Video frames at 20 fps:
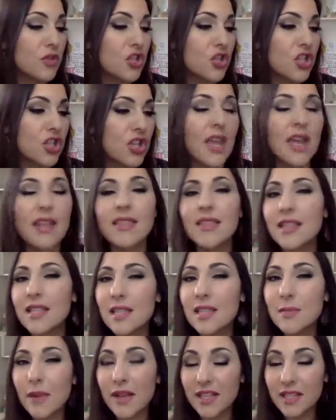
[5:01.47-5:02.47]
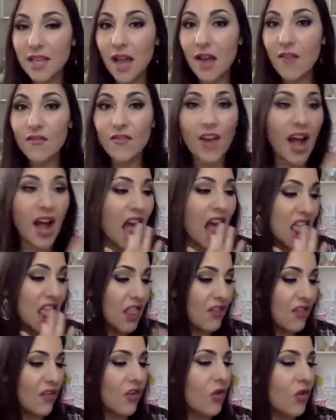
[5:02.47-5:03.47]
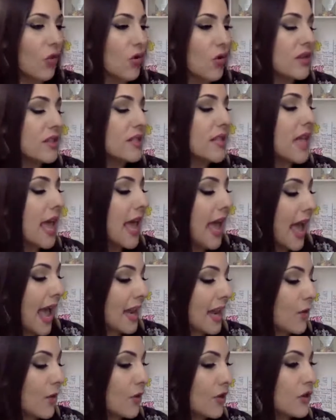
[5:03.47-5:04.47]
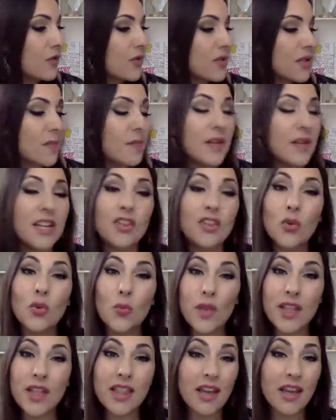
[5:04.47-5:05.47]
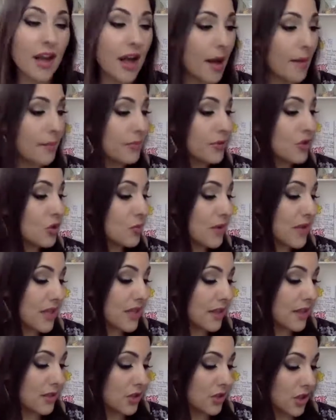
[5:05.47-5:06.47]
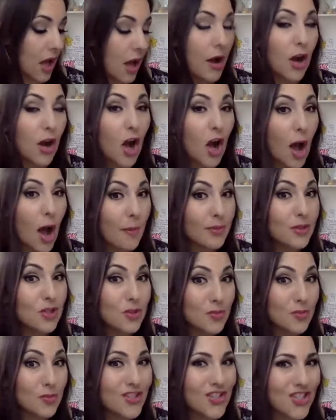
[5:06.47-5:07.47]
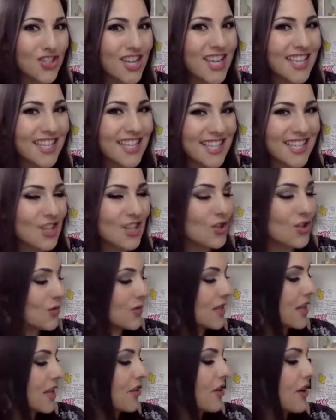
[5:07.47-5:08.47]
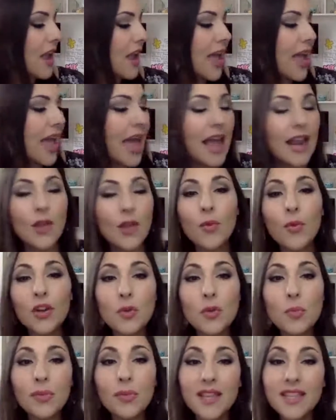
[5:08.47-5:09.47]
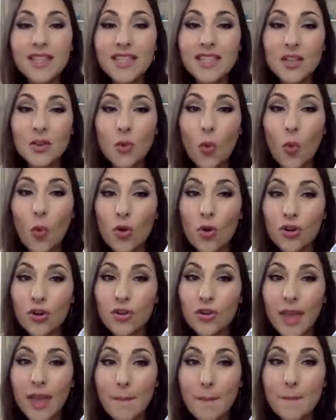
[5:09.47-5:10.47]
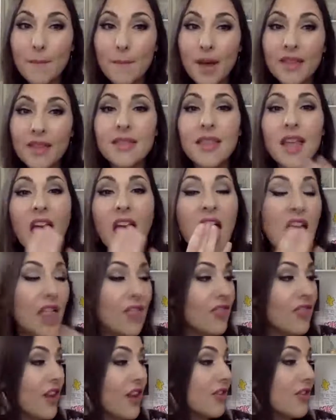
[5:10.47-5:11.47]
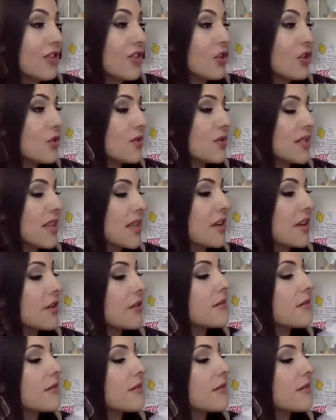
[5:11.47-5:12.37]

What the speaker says: sheet. And this is my top 5, of course. Anyone who submitted their weekly accomplishment sheet is in the newsletter. Anyone who placed an order that month, they're in the newsletter.